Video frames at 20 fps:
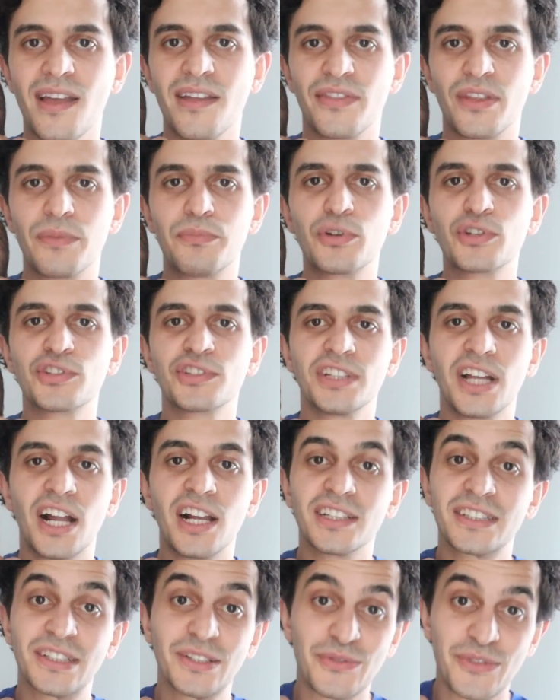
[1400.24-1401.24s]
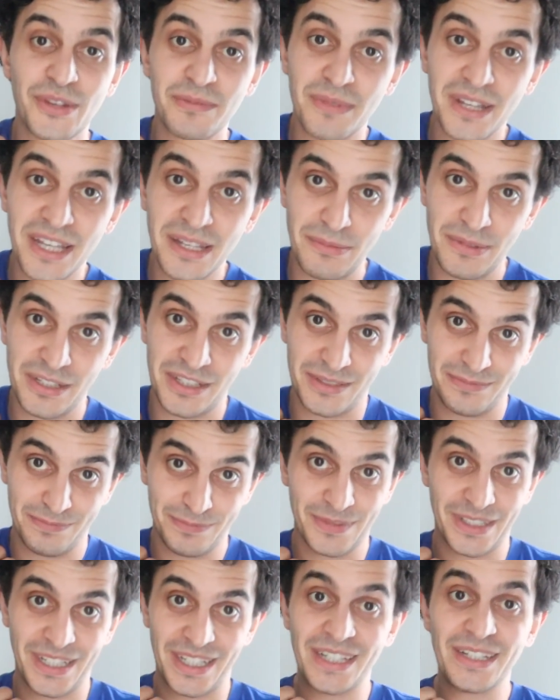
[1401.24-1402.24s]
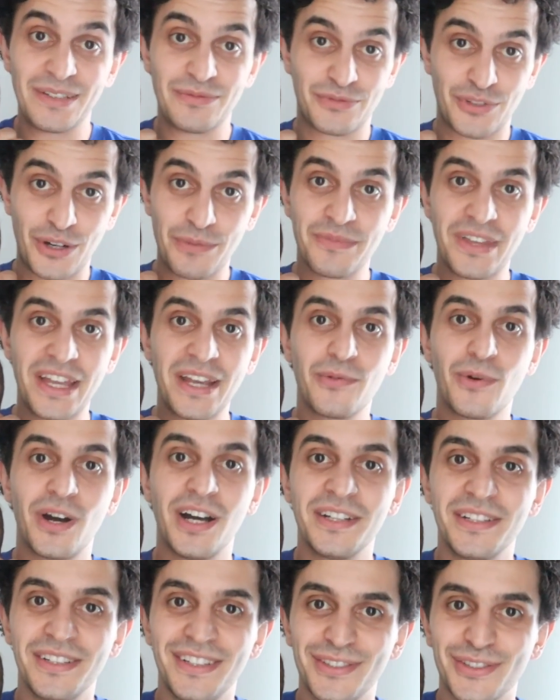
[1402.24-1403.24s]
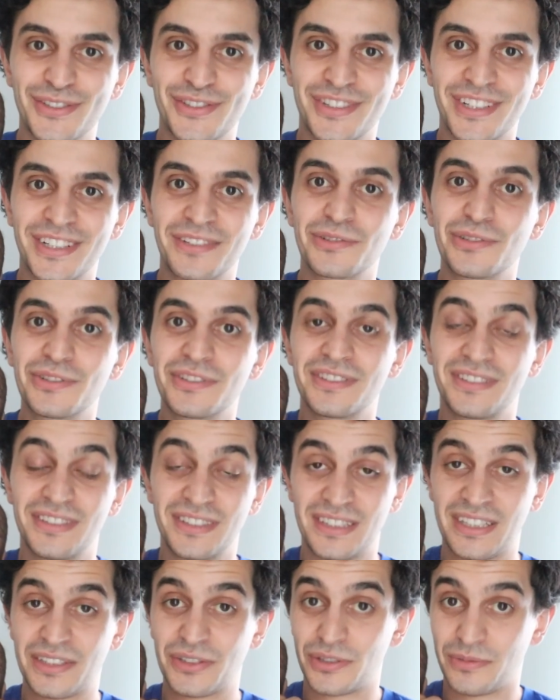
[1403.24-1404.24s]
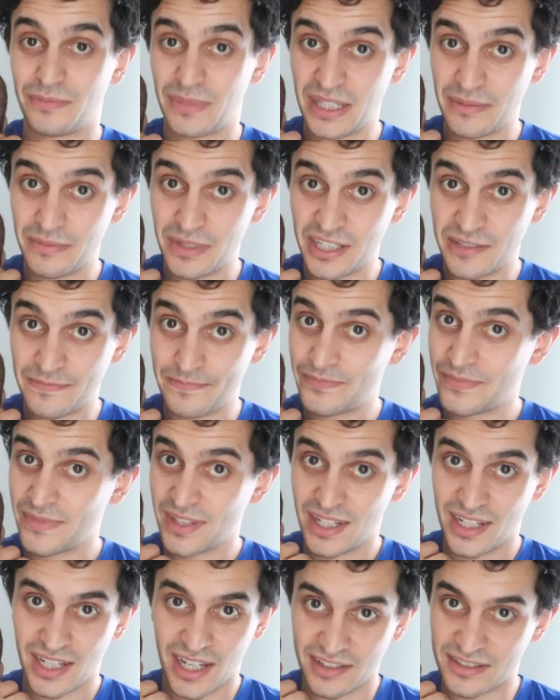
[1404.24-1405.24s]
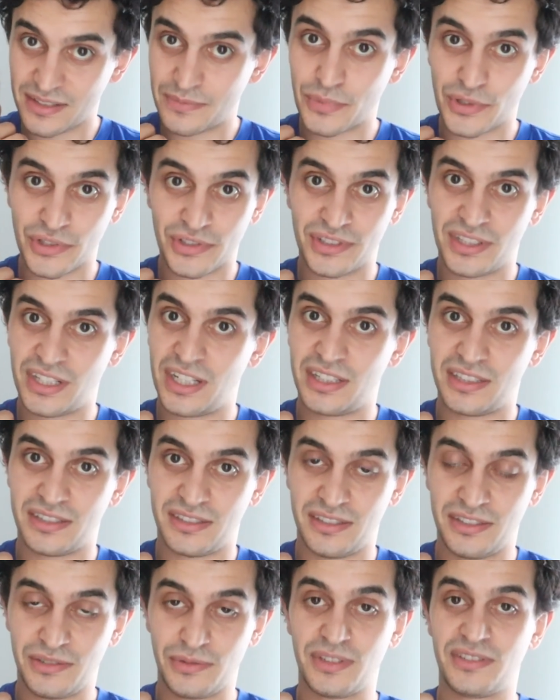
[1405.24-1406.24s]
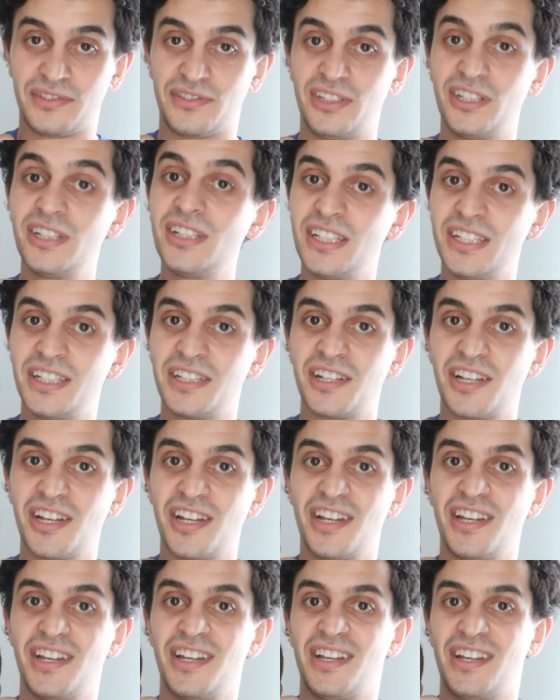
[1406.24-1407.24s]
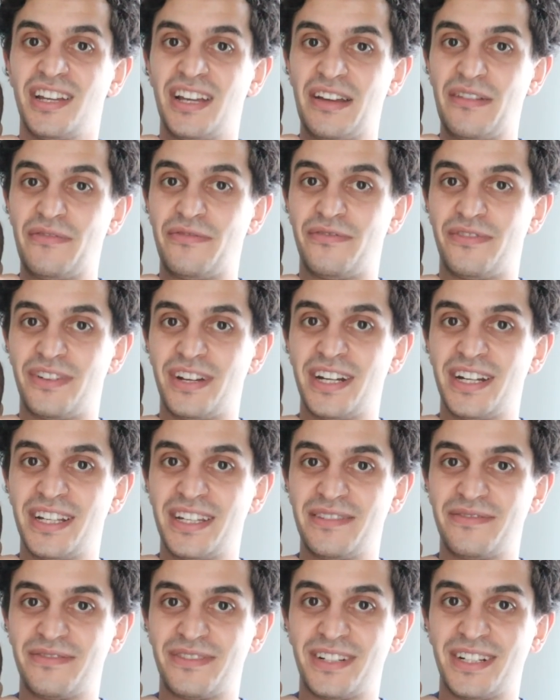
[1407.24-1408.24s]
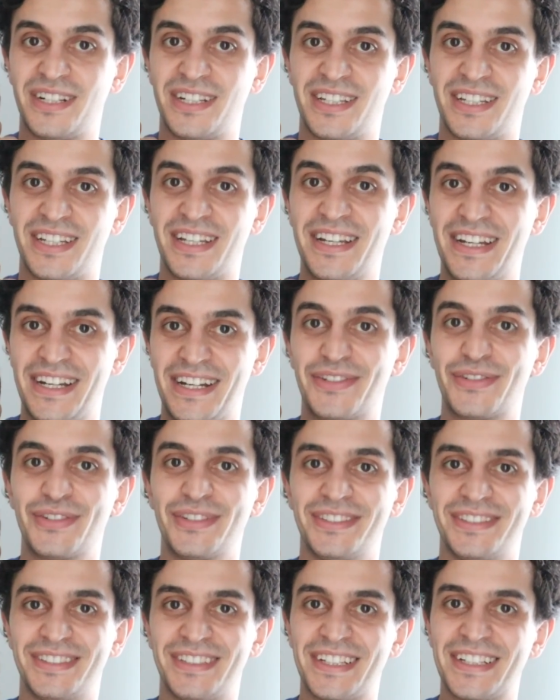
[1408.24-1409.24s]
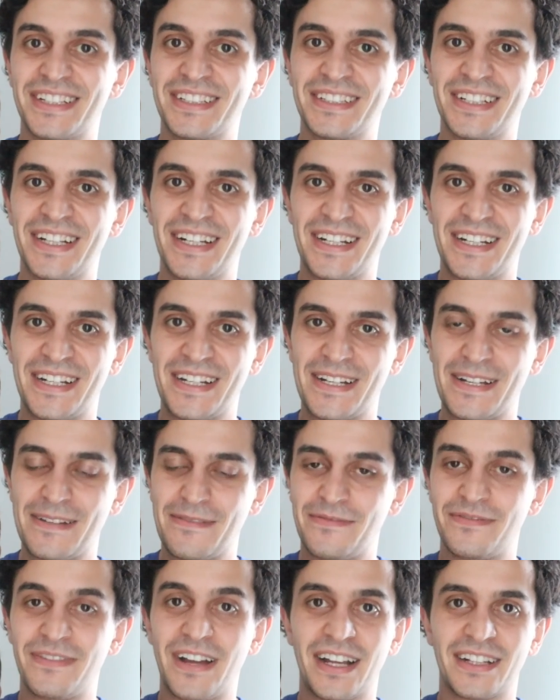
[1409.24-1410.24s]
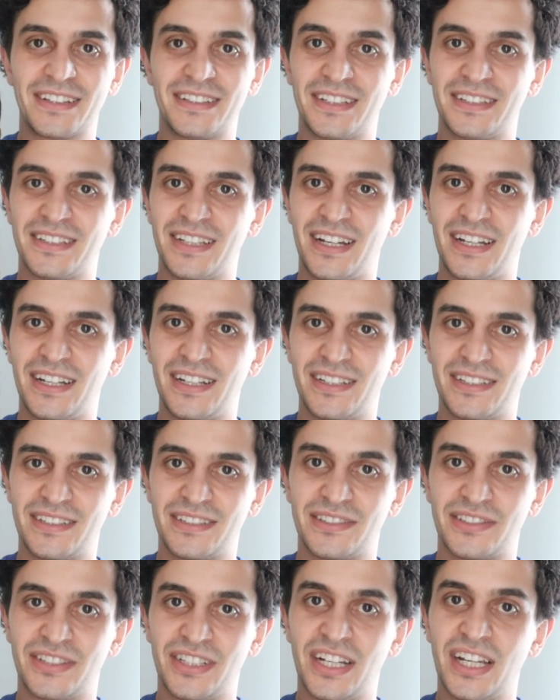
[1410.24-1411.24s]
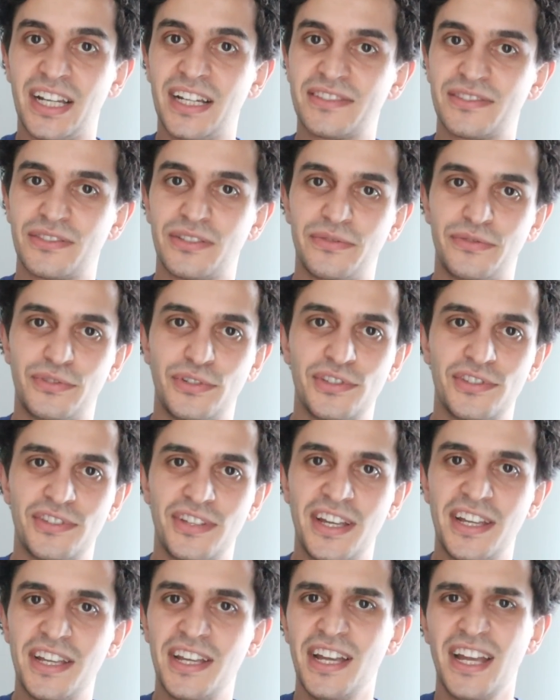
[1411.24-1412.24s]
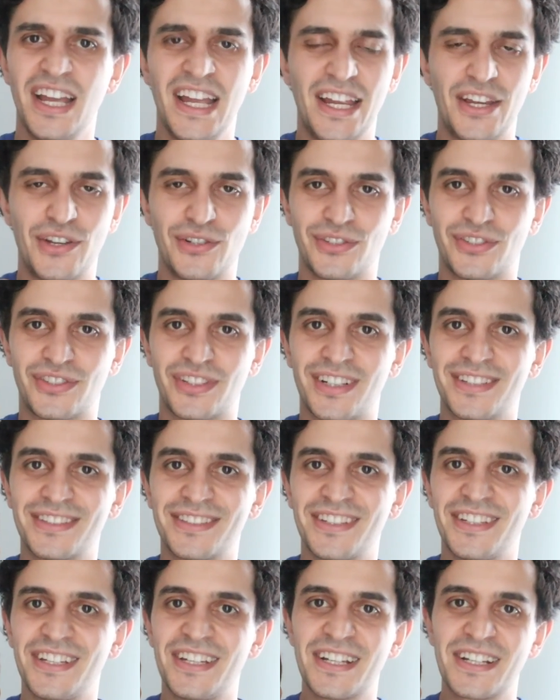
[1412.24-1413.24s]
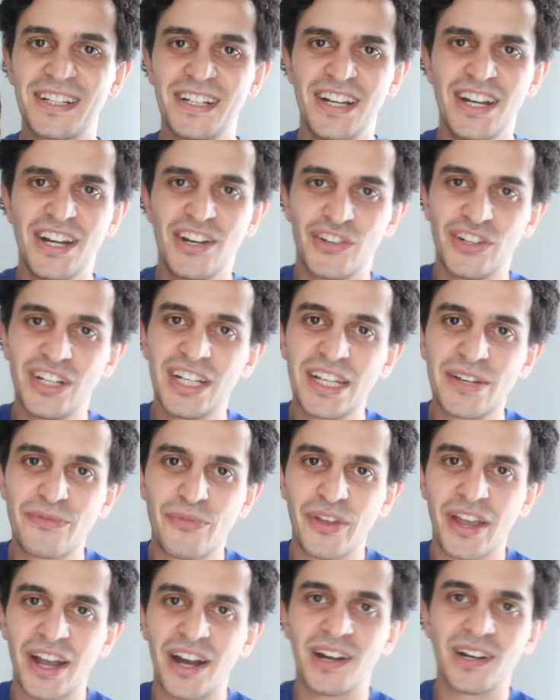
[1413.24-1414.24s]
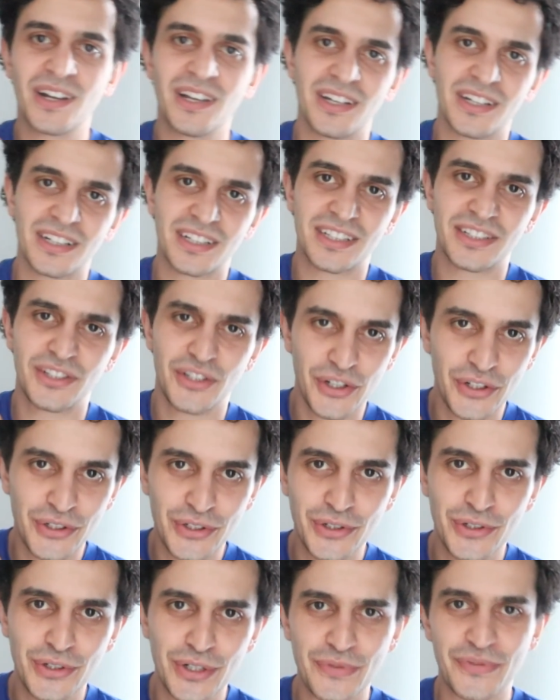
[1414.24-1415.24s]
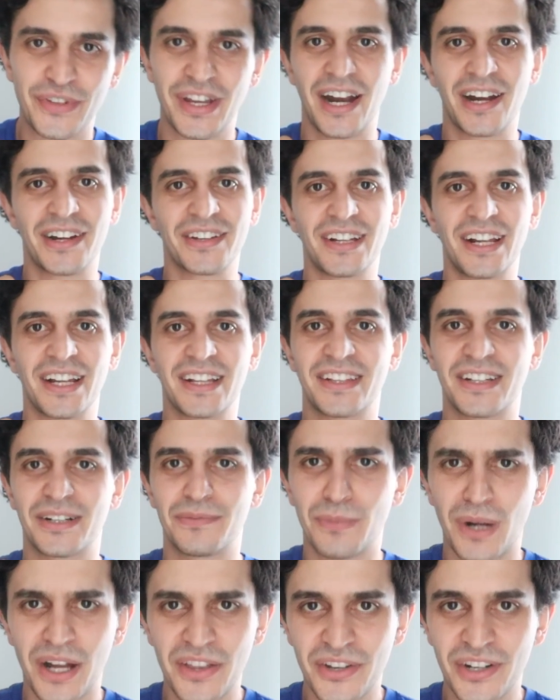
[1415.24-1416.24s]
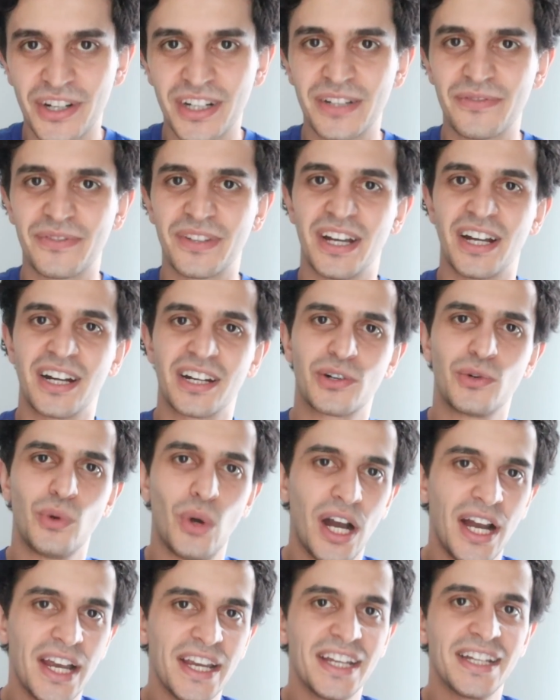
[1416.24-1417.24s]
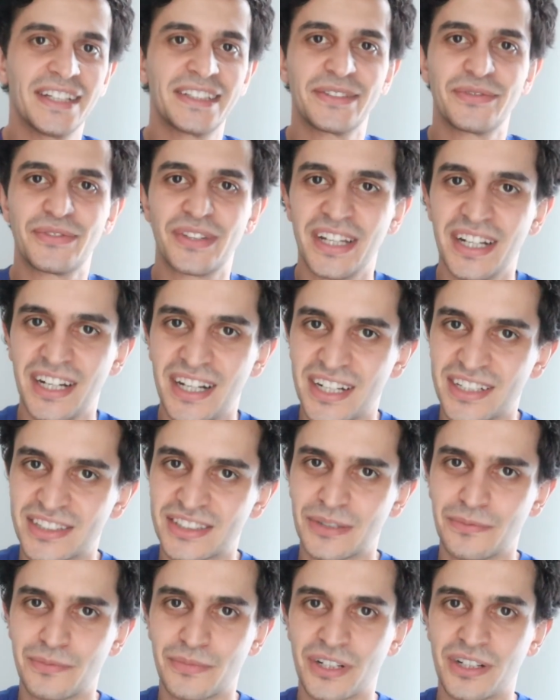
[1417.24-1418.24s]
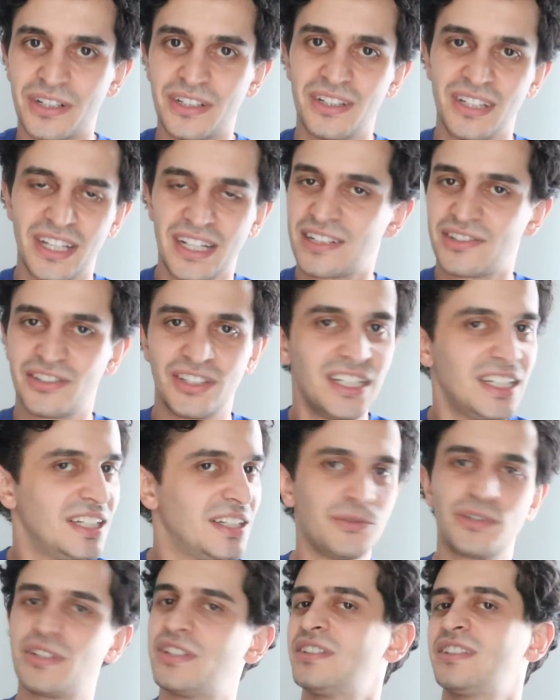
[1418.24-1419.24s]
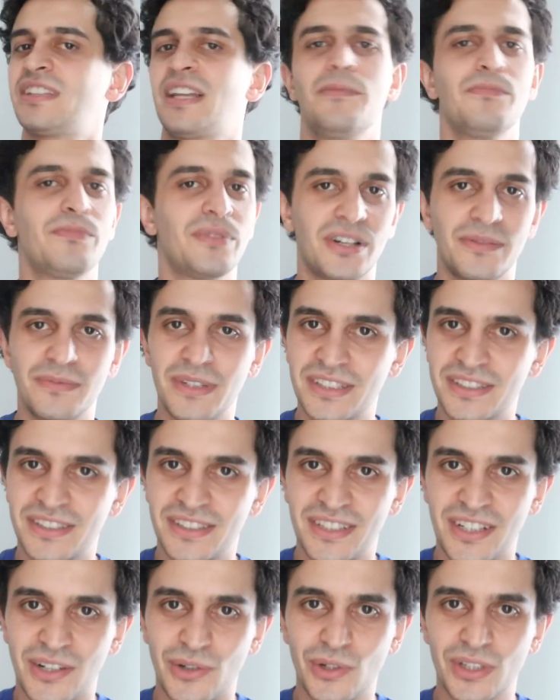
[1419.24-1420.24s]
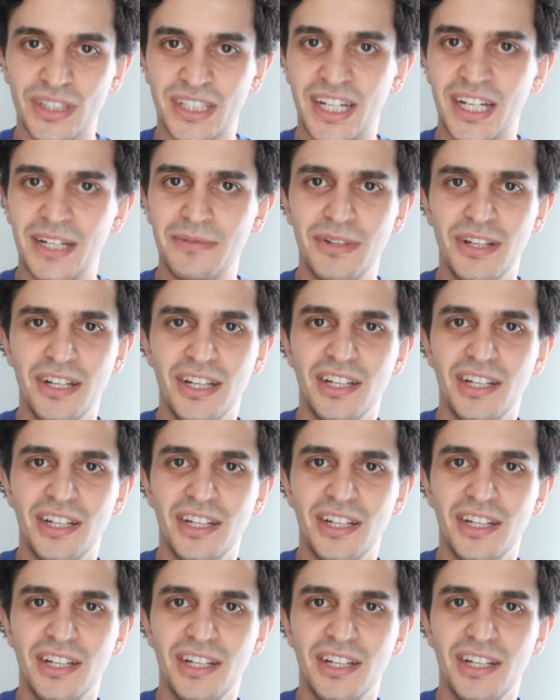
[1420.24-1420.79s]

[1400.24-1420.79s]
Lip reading: The personality of the baby. From day one, you'll start noticing that your baby has a personality. This was really a very, very interesting fact that I realized on the first day. You'll start seeing really if they are like you, if they are like their mother, if they are quiet, if they are like really with temperament the whole time.